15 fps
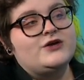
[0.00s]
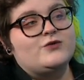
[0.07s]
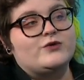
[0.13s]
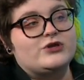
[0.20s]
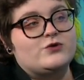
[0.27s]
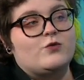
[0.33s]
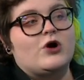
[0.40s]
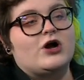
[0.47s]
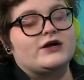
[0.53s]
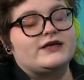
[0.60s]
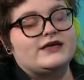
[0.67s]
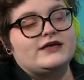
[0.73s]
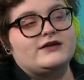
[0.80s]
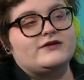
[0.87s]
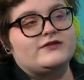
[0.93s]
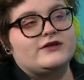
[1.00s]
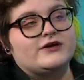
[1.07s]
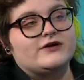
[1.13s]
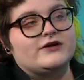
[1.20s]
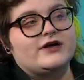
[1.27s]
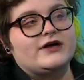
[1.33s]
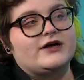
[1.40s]
When you walk in,
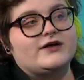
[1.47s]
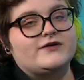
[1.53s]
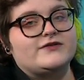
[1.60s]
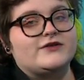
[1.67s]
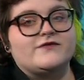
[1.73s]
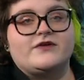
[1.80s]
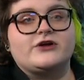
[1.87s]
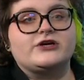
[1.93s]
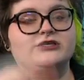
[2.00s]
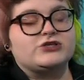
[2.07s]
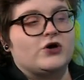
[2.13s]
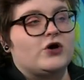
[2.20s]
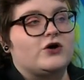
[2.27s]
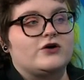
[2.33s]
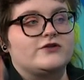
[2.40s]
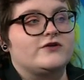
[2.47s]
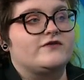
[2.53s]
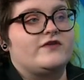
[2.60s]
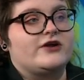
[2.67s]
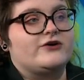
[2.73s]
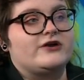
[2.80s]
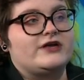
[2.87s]
they're uh, they're very tall. They're
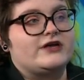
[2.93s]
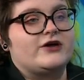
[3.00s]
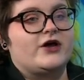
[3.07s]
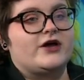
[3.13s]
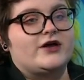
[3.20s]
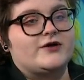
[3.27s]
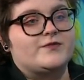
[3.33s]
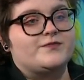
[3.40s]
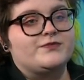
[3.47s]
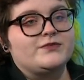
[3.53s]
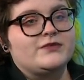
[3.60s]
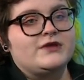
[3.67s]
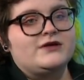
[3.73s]
very um,